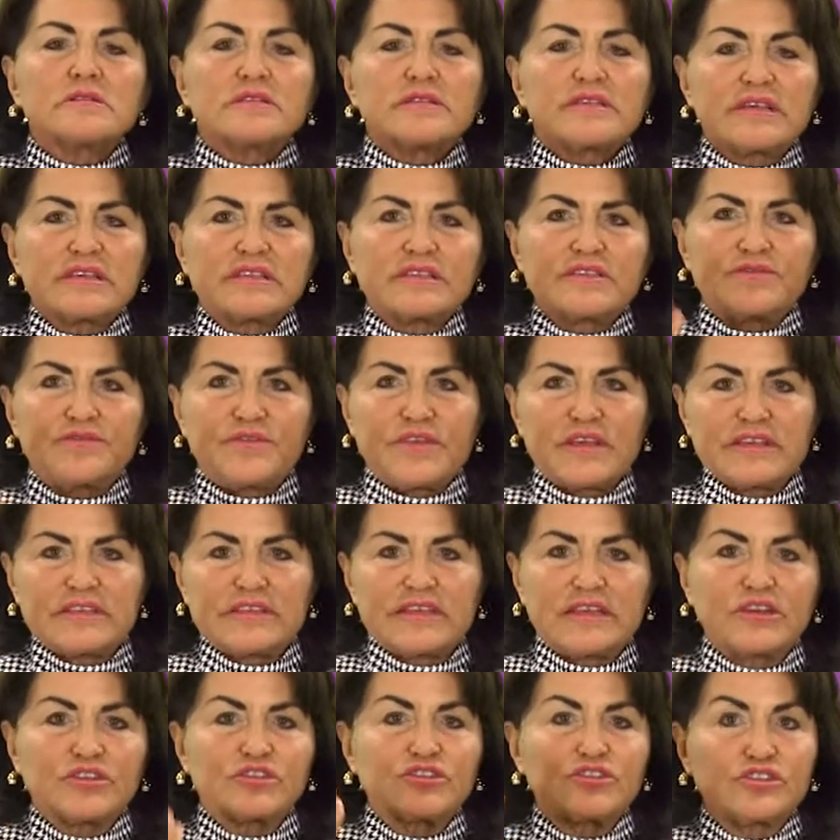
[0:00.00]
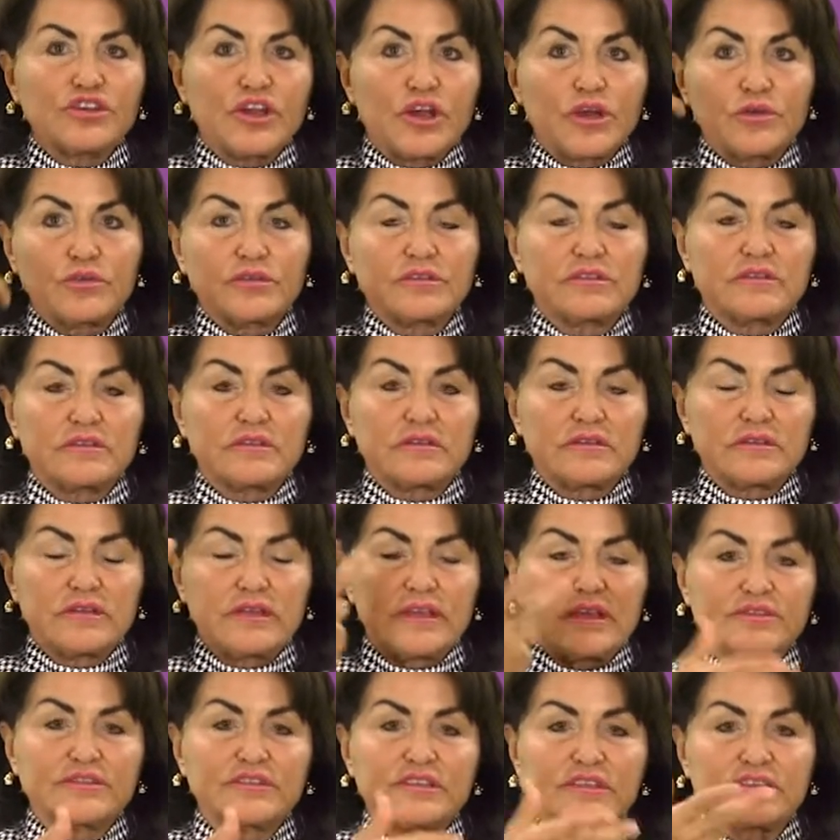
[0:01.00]
This VISIA shows
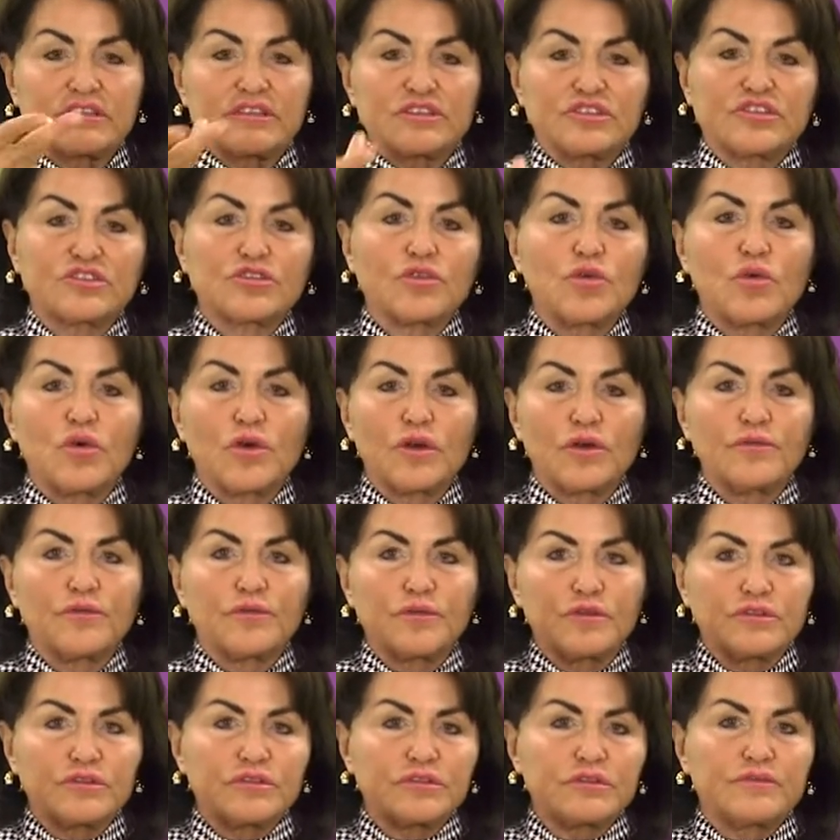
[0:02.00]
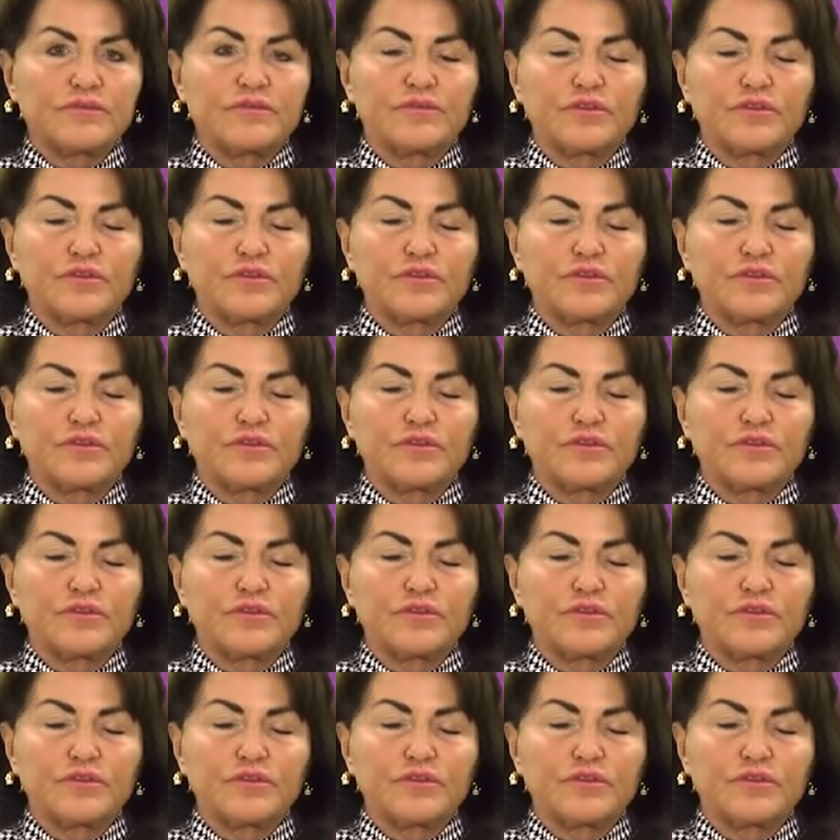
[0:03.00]
gives us a score for